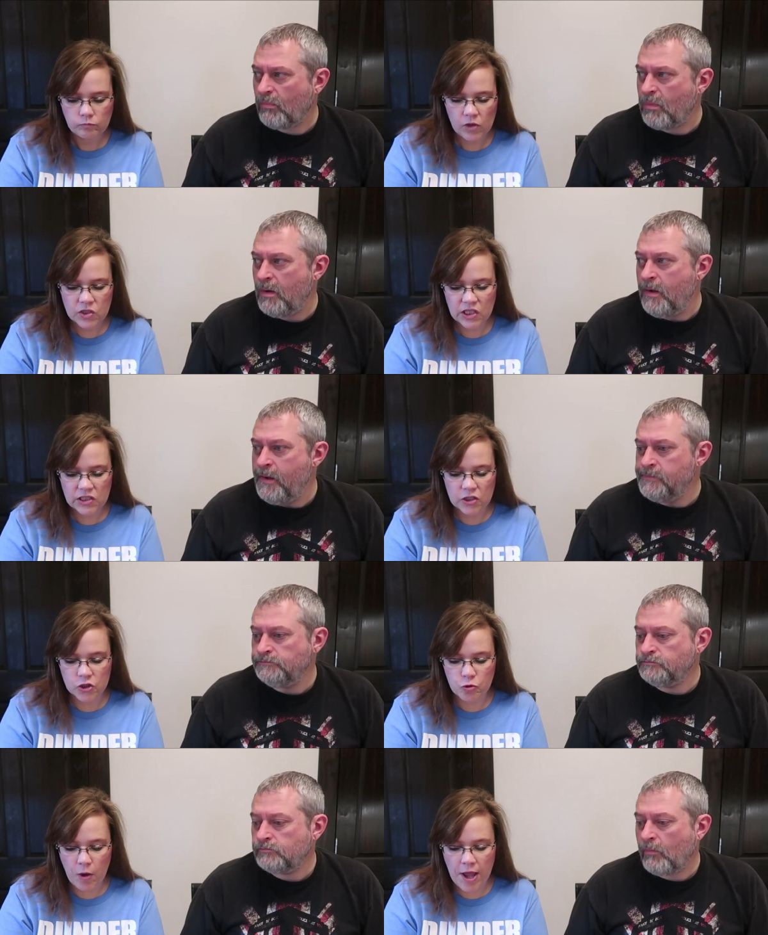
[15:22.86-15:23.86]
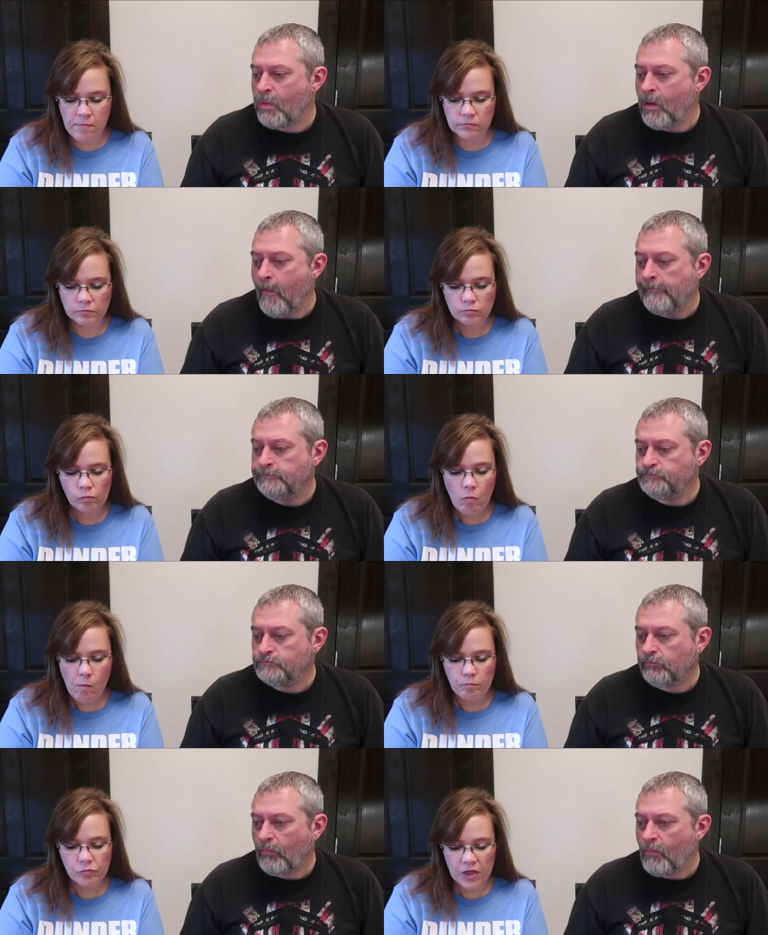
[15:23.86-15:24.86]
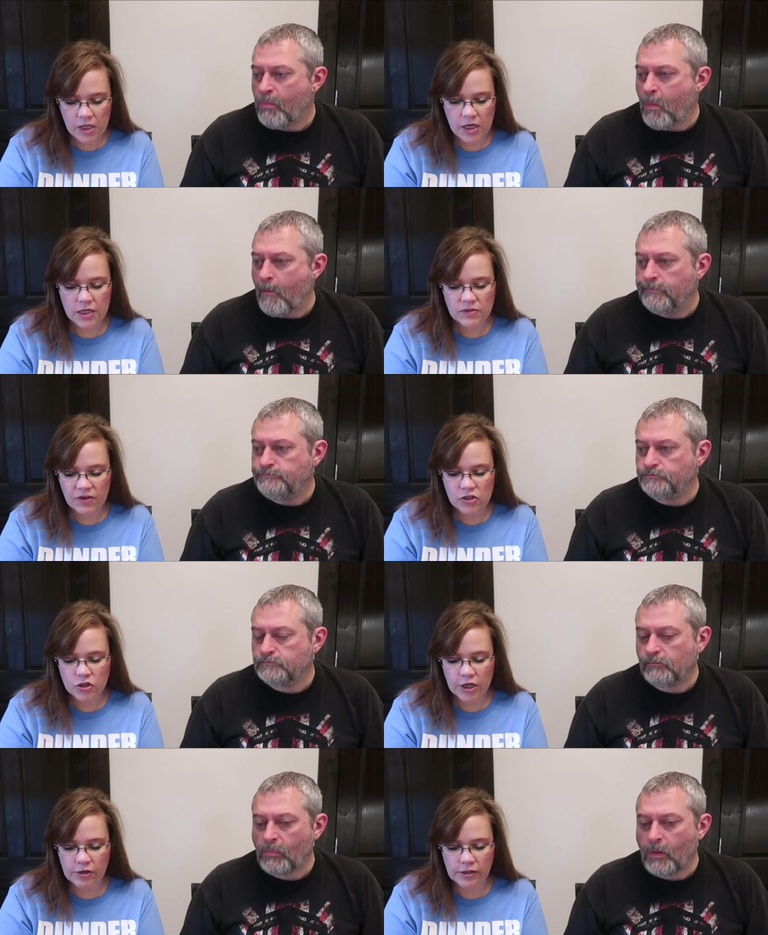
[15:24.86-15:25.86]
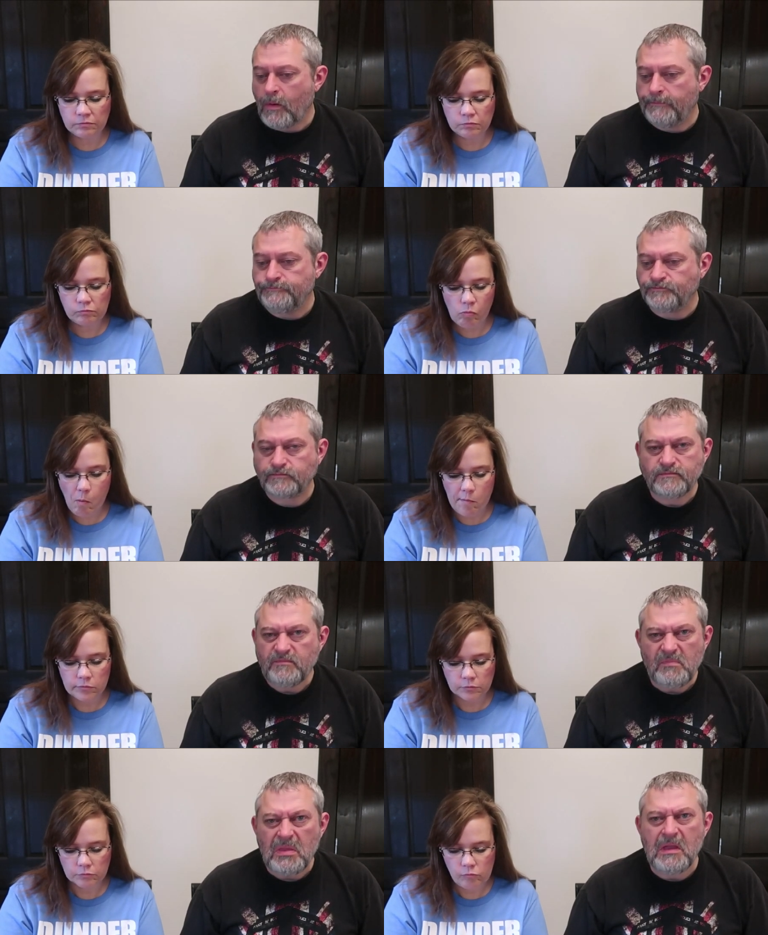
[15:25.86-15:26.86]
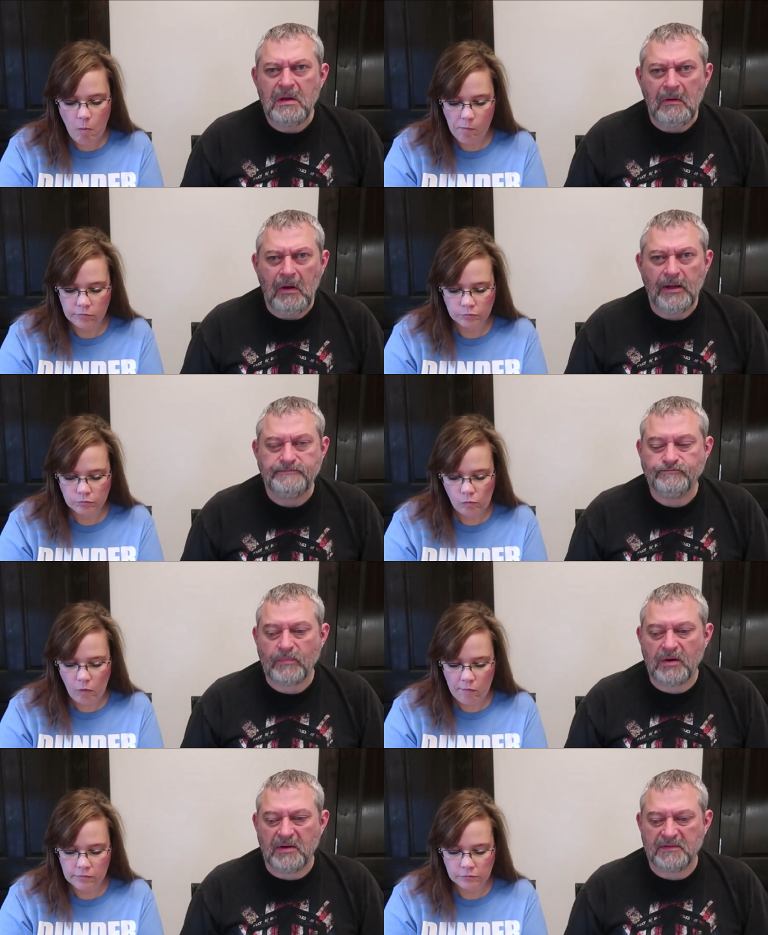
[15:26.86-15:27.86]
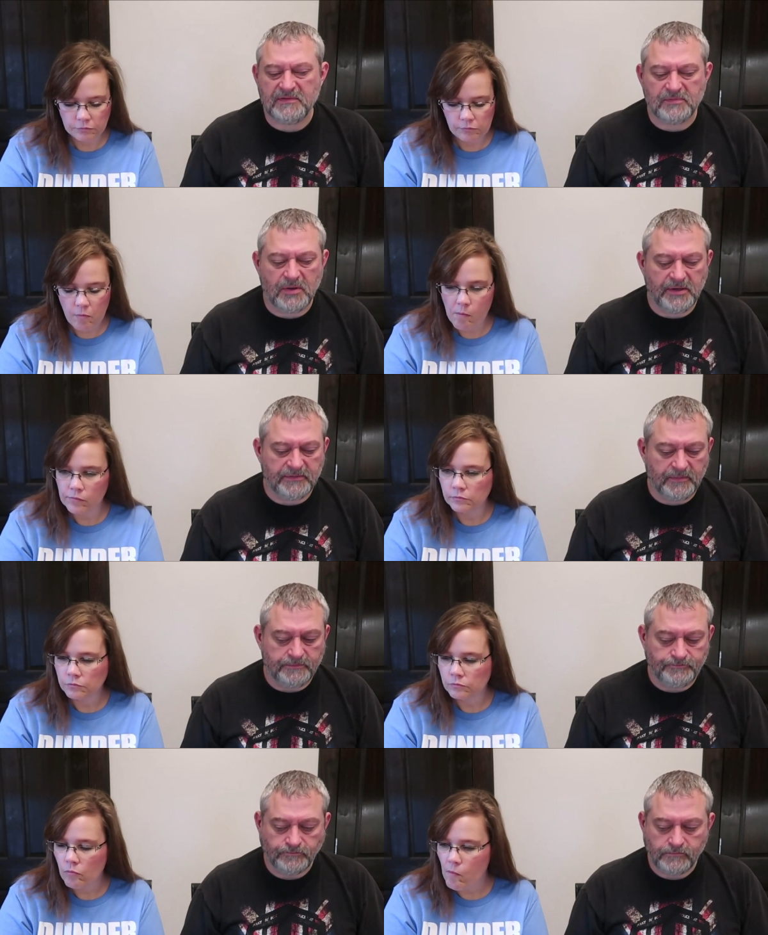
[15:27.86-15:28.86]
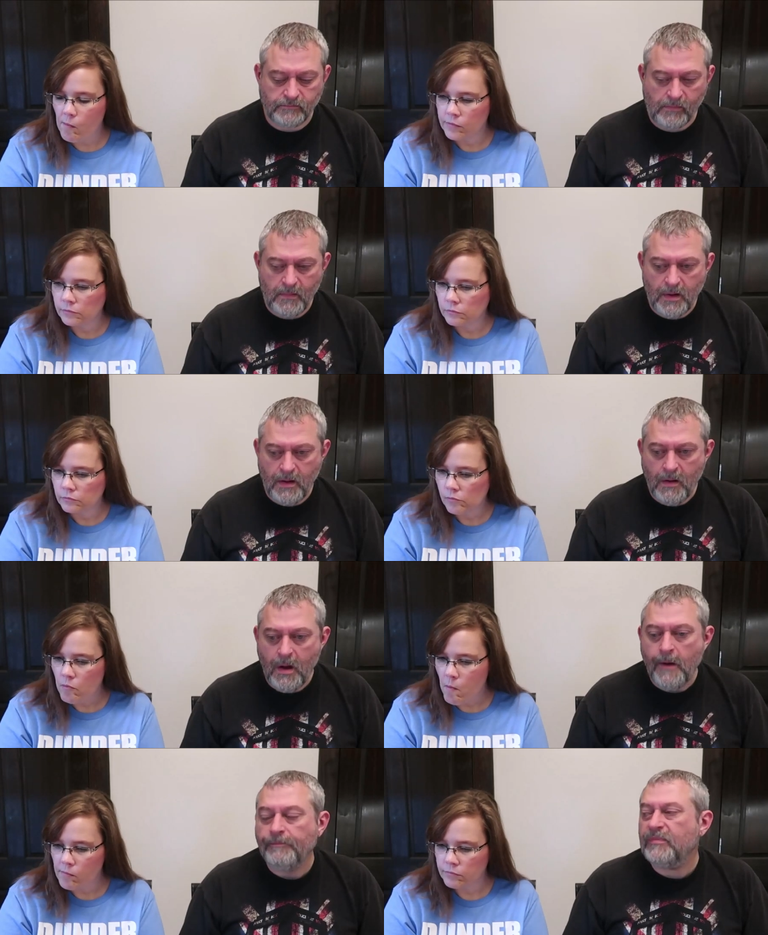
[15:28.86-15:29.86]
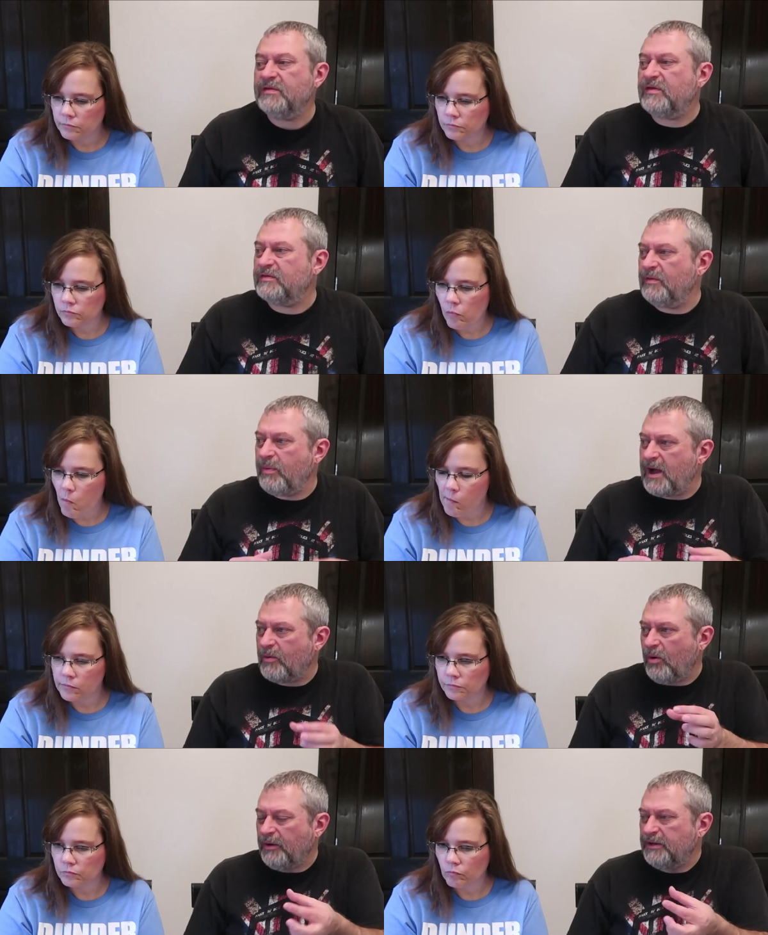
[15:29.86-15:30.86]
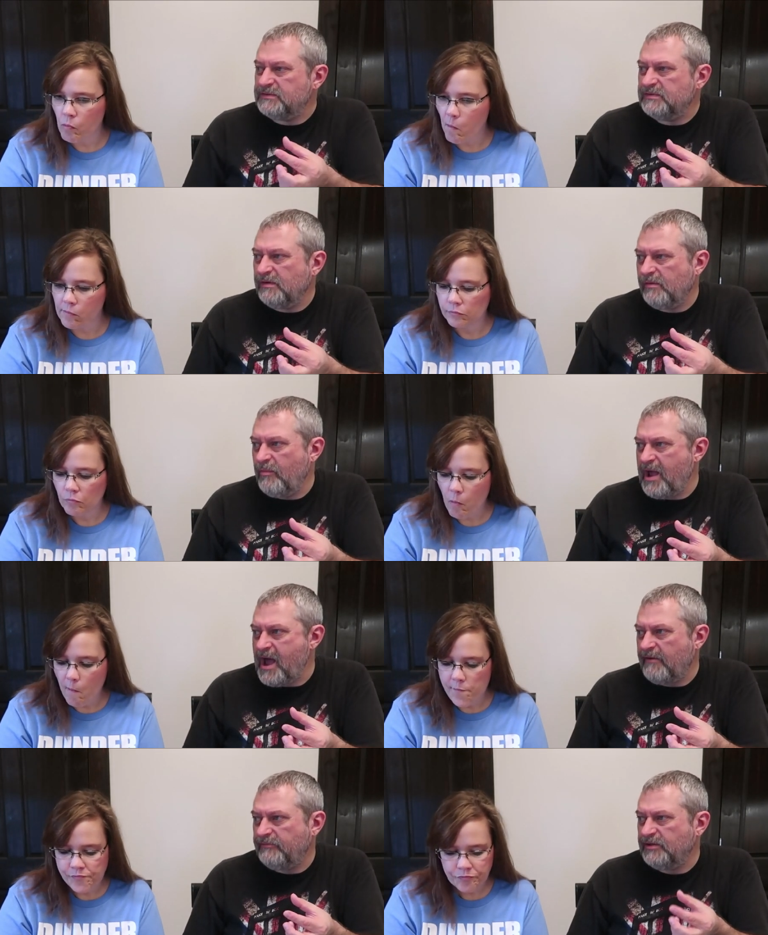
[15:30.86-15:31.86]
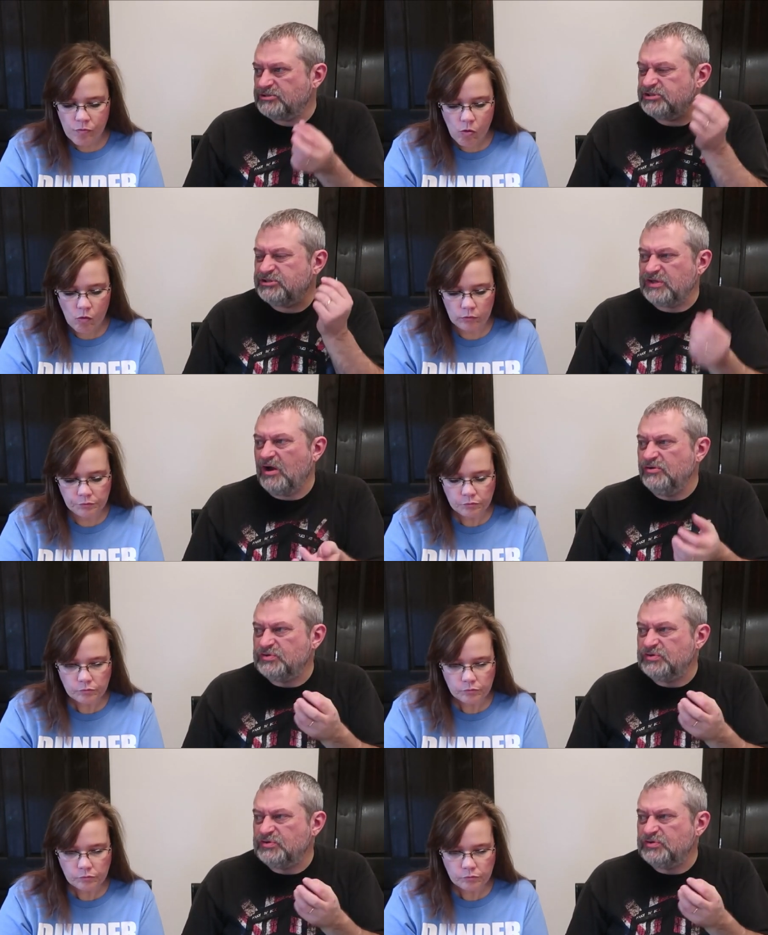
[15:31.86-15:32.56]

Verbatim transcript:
Speaker 1: It says it's sweet. It is vegetarian.
Speaker 2: Ew, I don't like those walnuts. That's like the black walnuts we have. They're so